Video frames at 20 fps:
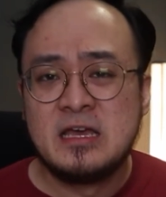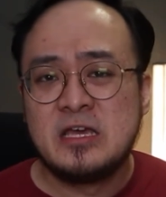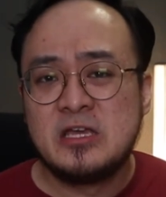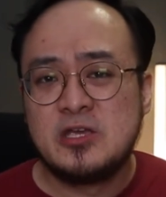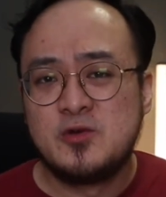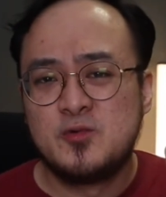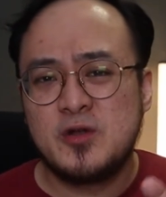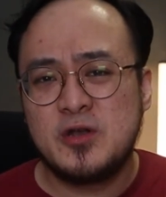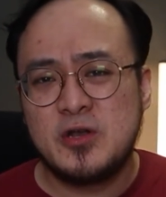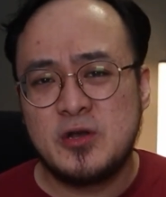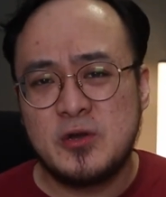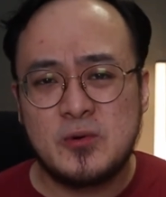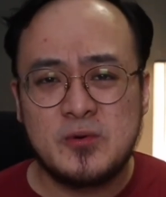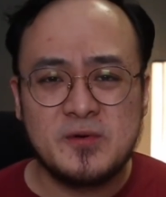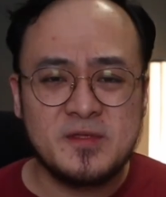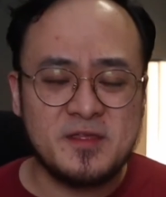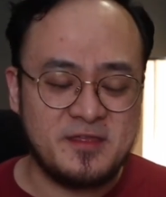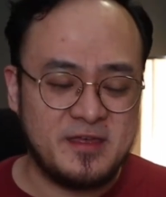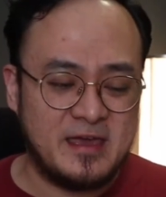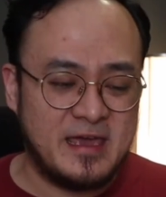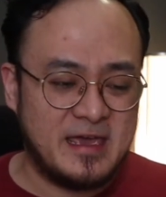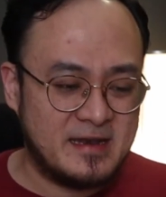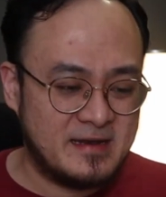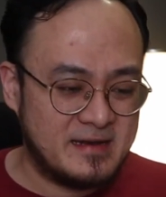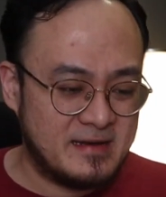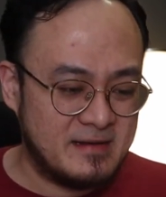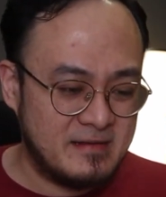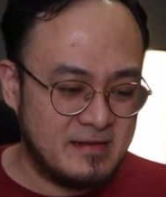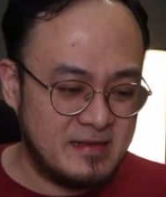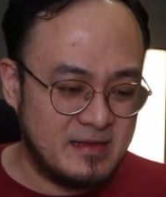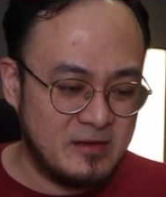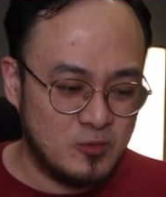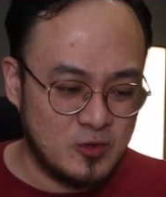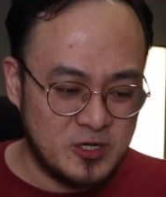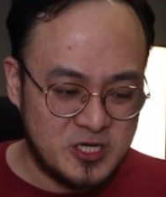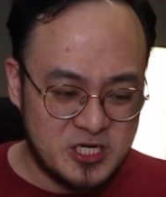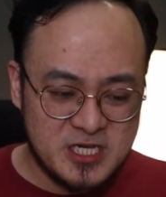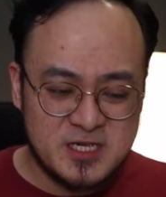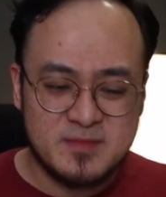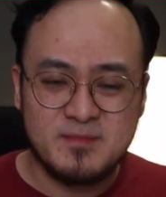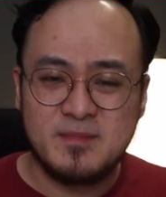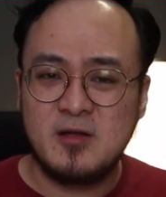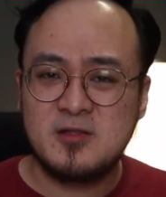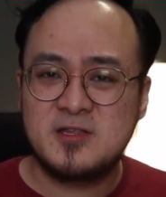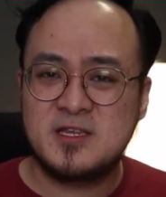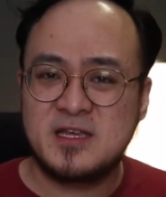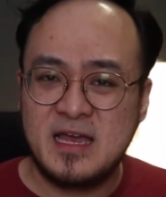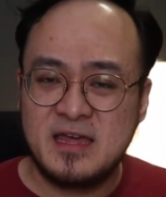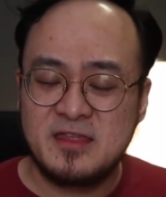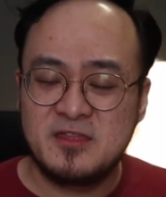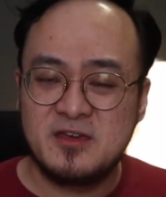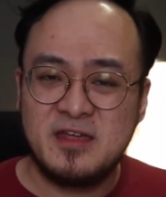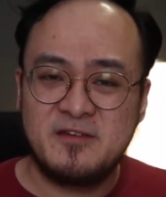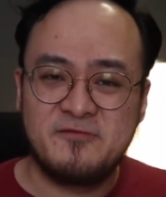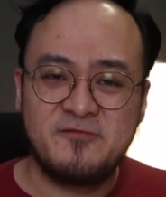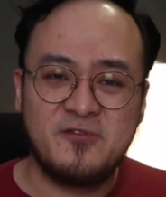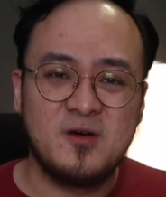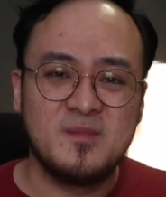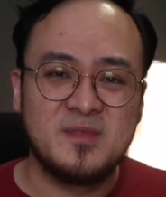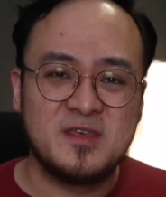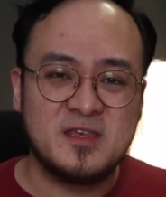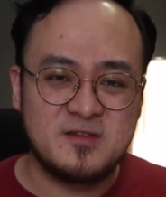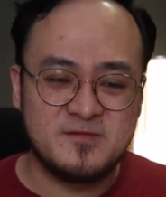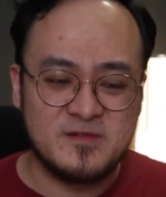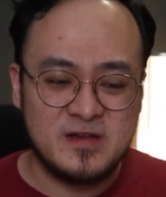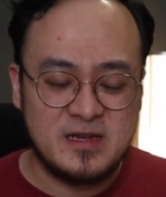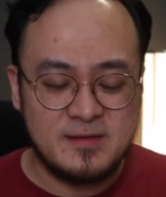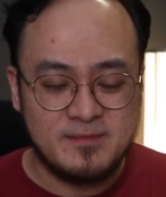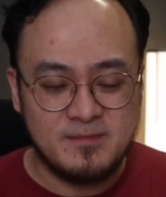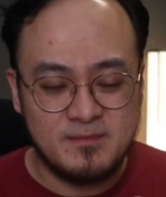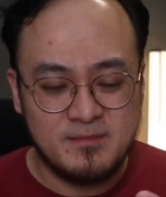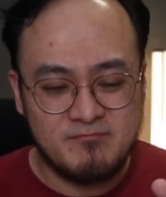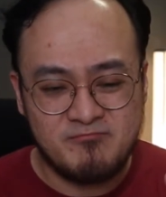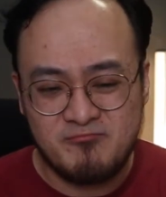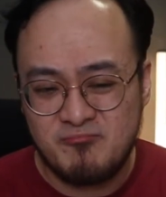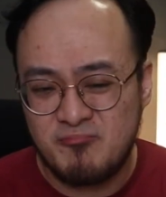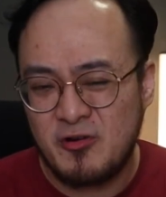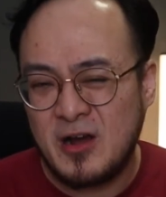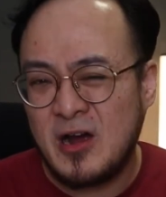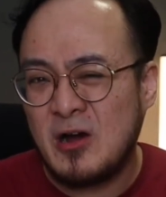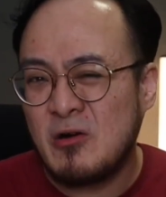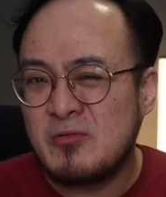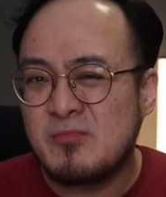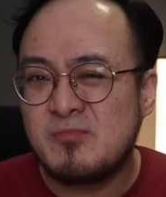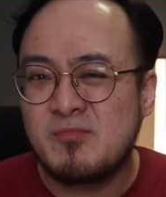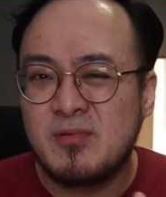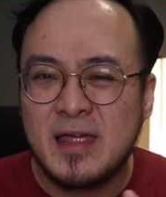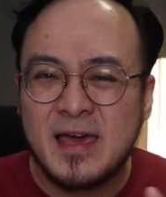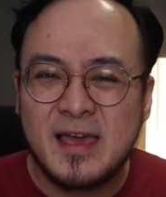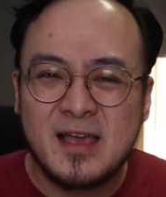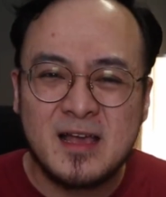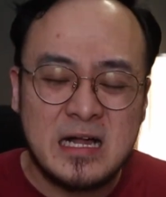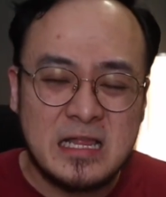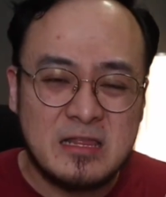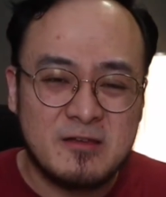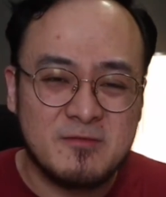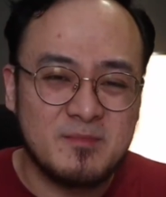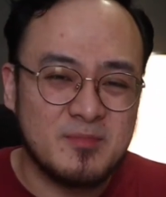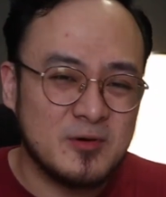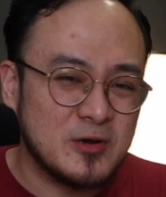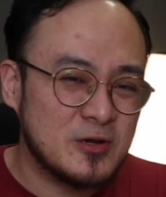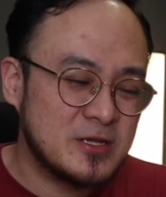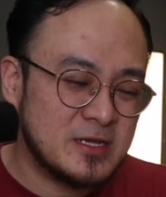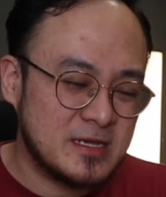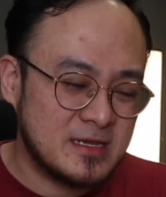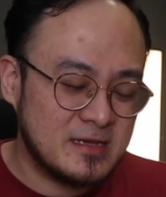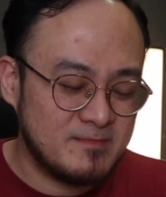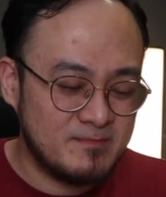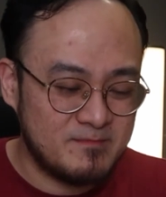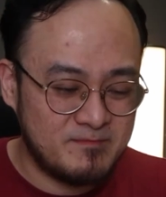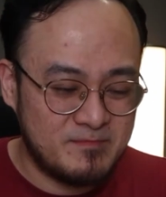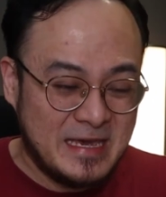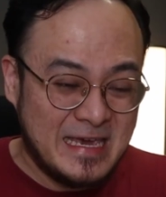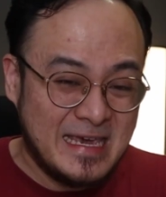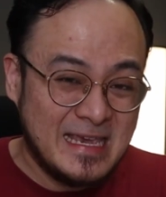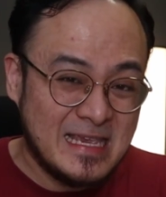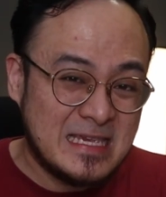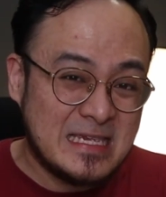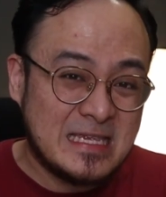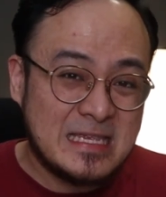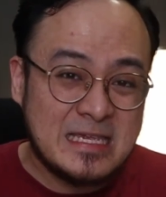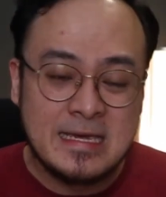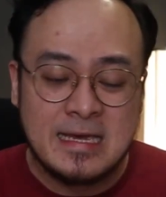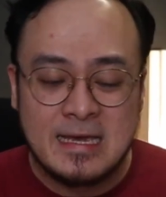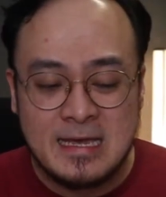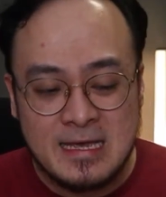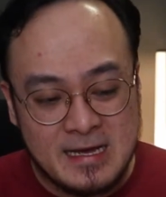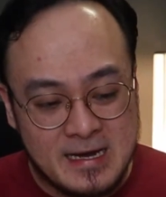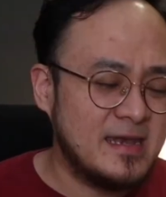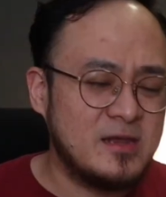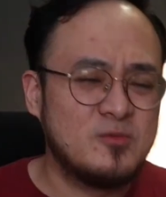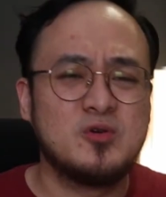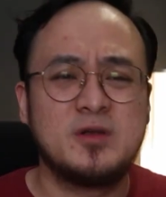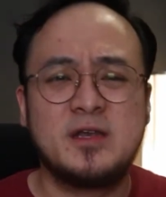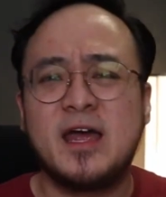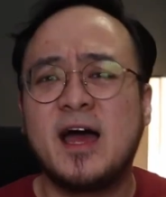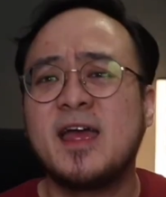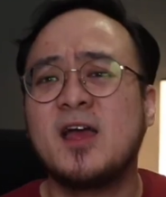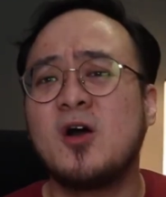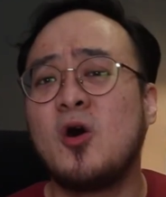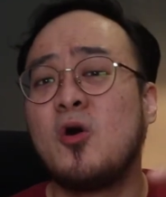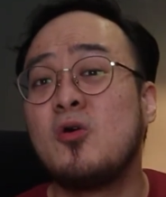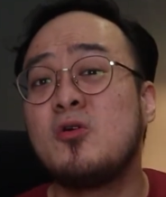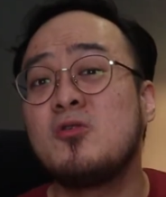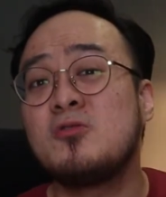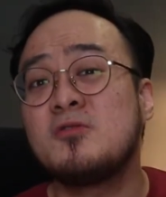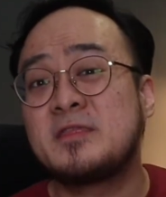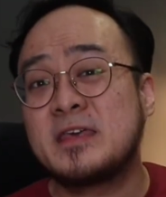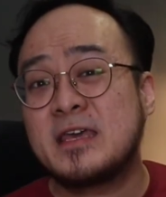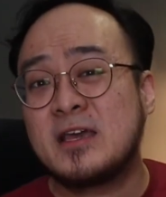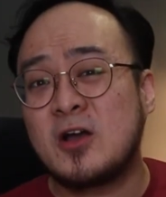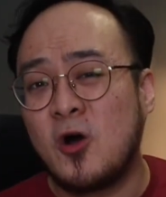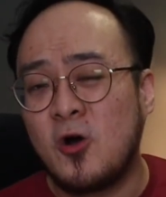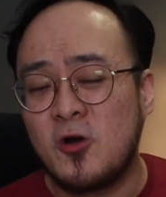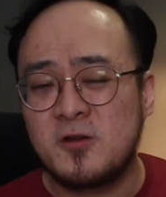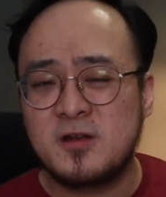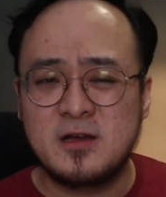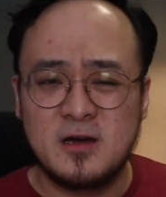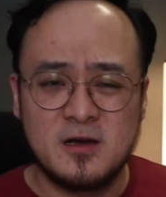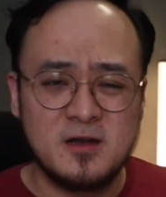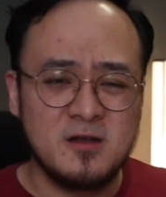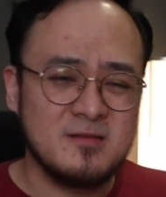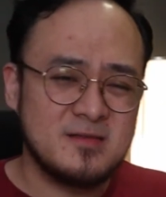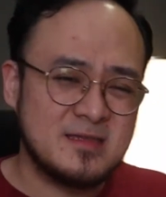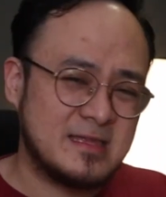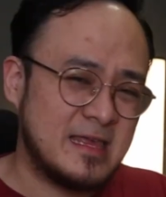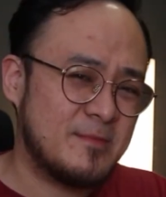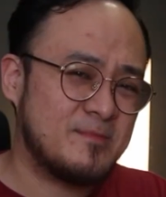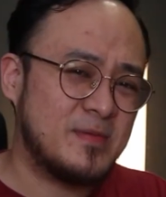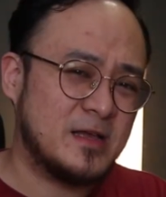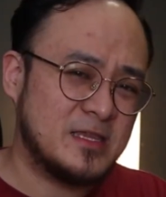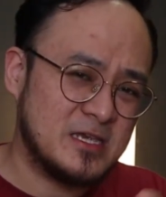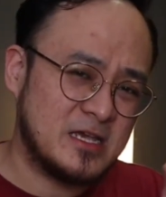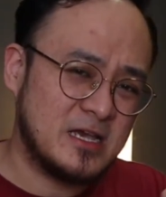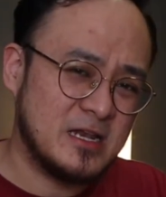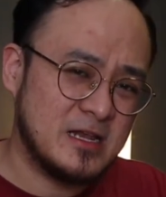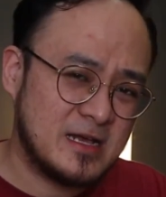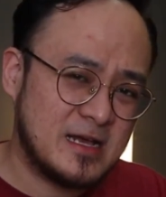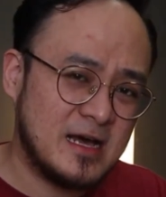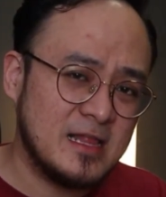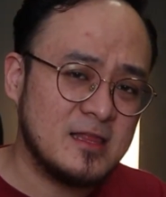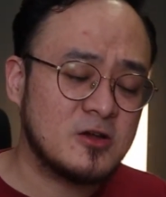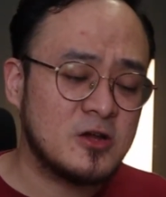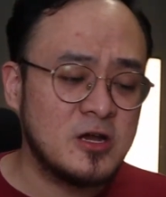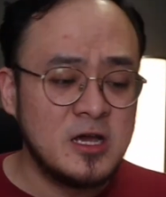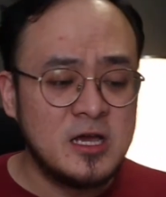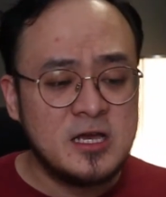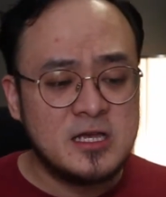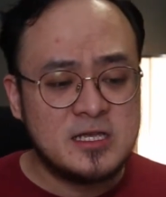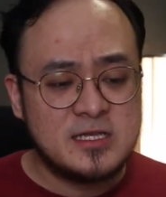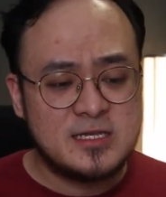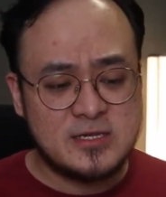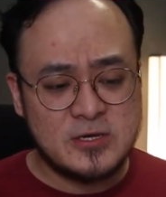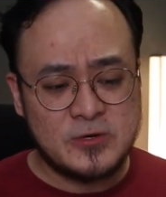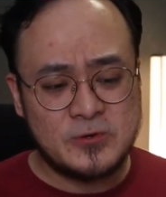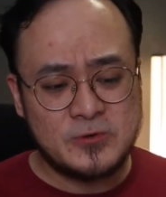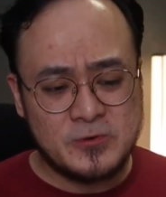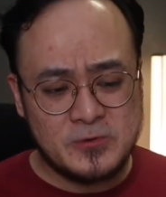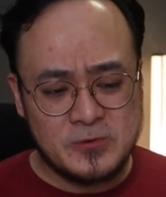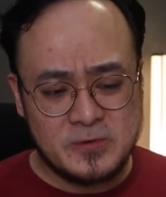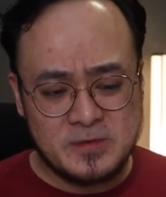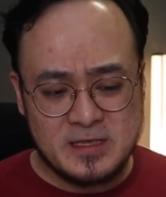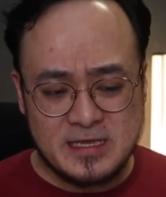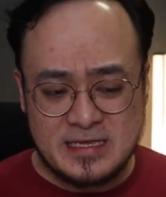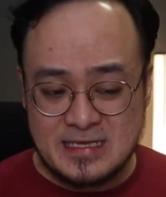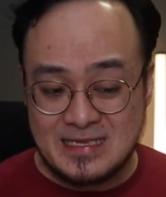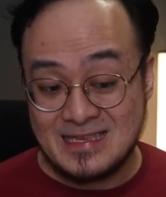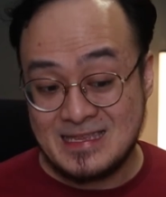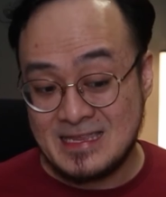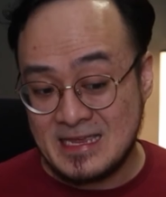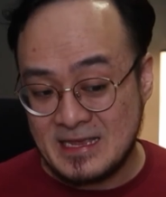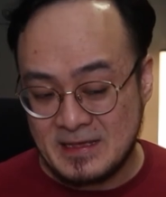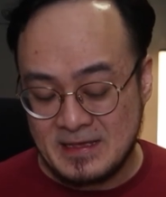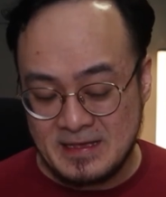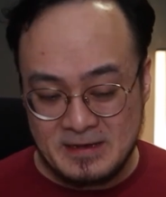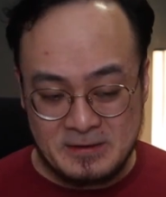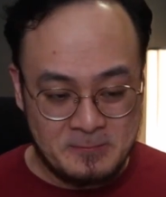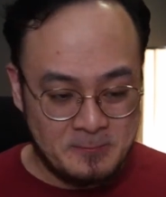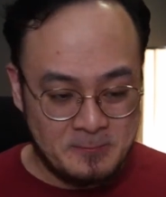you would know that it would just melt together and form this really brown, black color burnt paste, and it would dye all the corn kernels that particular color. So that's the thing,